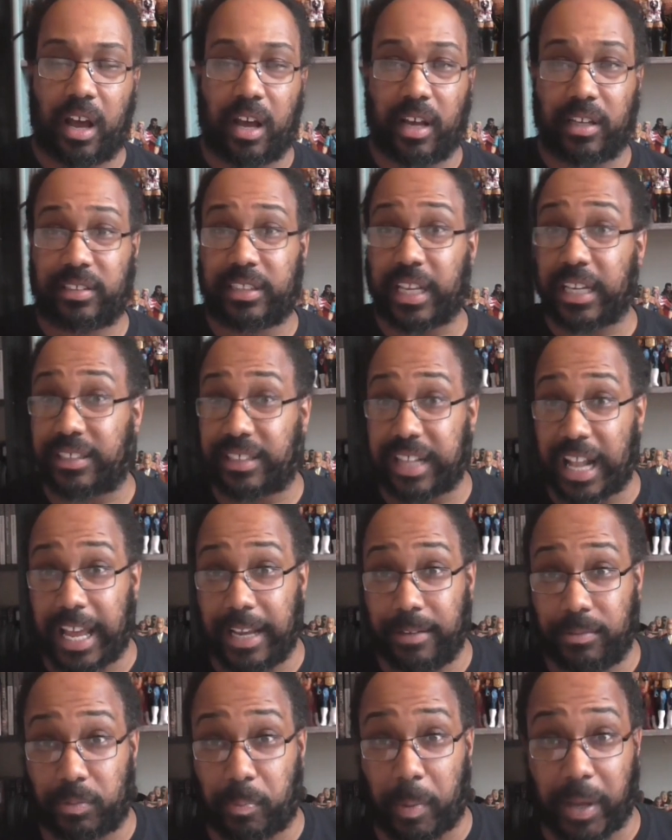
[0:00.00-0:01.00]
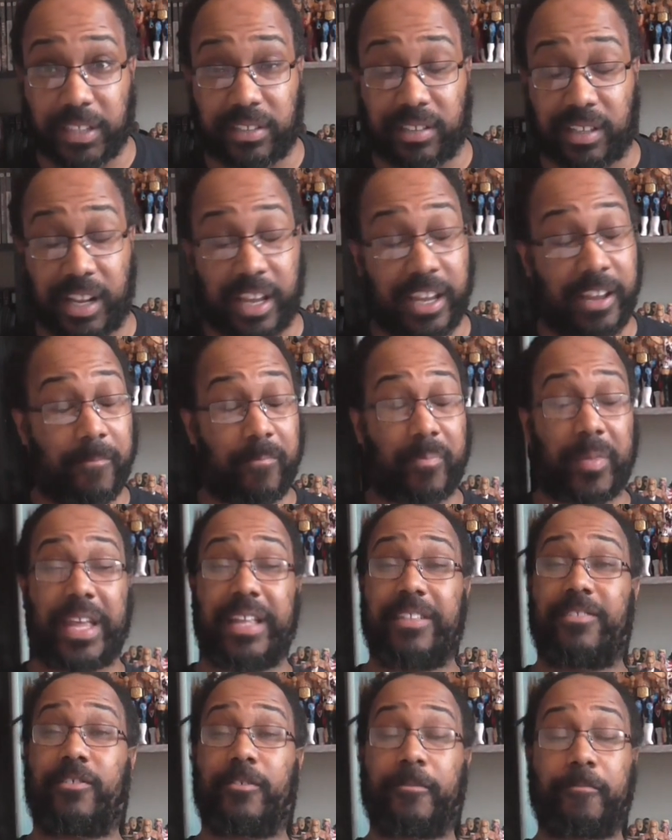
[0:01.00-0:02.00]
sex slaves, basically,
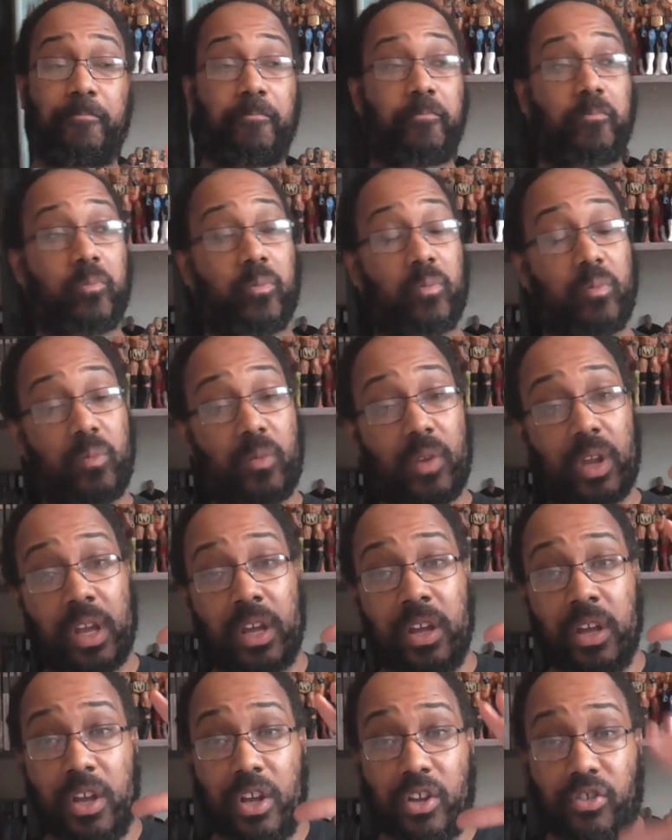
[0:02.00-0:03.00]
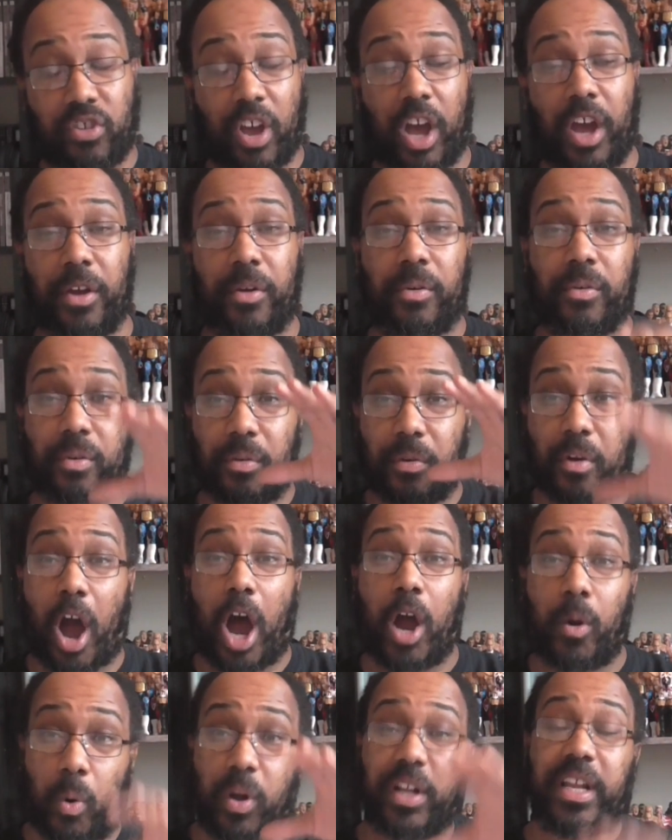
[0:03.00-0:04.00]
and so
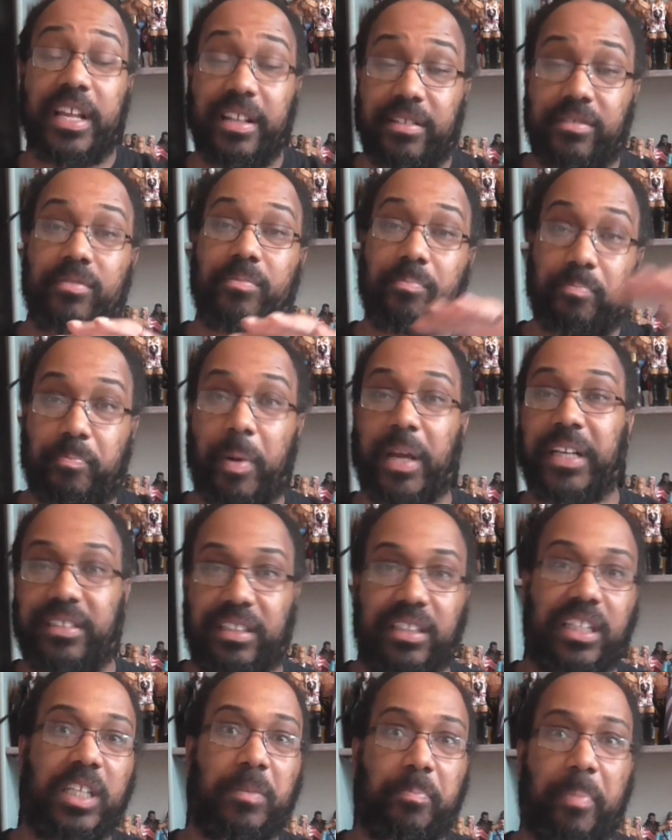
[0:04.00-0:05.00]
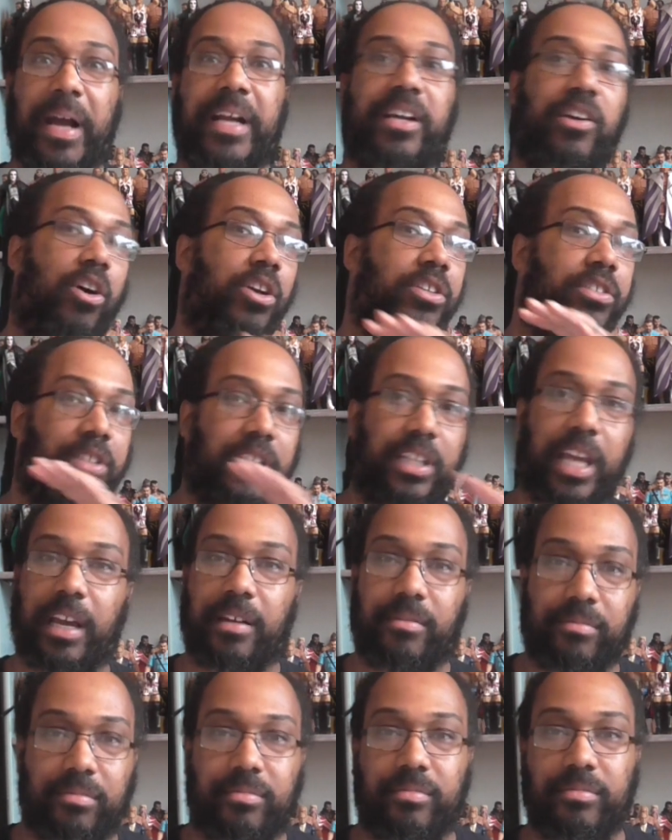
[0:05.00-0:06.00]
I wanted basically these bad guys to get
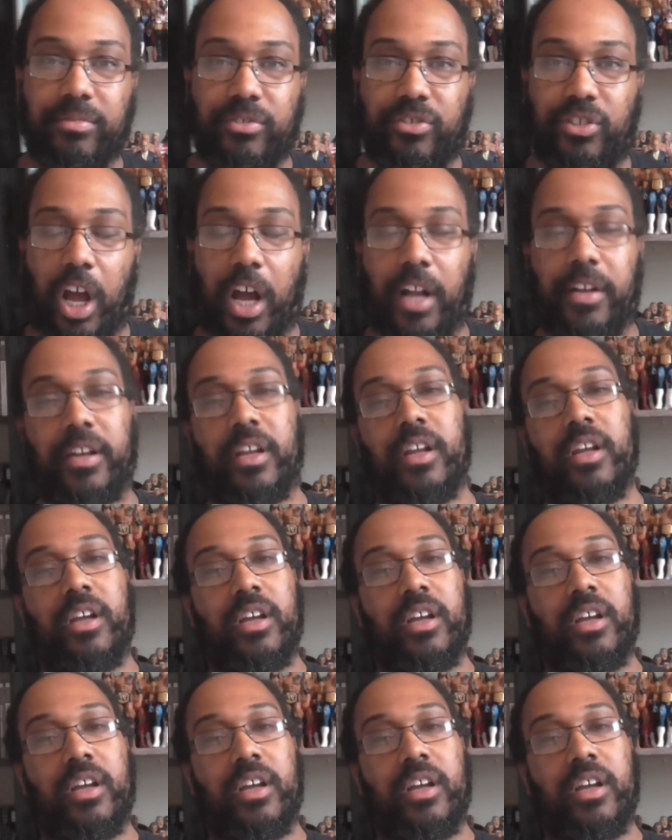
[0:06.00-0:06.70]
done.